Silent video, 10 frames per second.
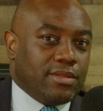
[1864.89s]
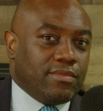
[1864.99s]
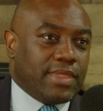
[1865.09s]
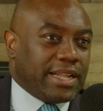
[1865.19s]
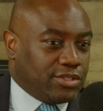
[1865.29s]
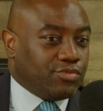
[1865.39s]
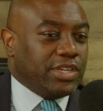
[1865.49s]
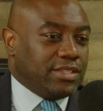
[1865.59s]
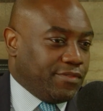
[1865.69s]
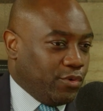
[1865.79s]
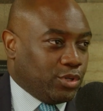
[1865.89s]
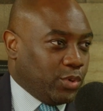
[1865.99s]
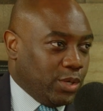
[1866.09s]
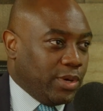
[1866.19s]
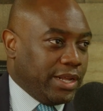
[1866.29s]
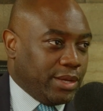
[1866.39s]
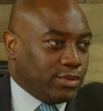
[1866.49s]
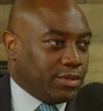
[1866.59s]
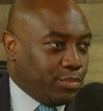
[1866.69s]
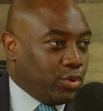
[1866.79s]
that's the reason that 421a
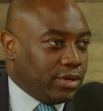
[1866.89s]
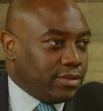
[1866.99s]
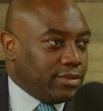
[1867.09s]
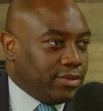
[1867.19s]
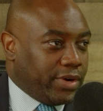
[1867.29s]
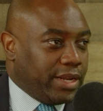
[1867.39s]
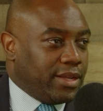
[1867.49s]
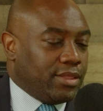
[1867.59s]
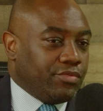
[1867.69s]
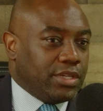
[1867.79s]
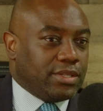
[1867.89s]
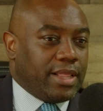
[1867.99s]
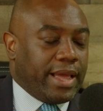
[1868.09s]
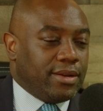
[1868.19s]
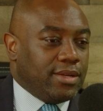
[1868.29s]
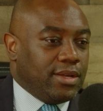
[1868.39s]
was important right and the reason that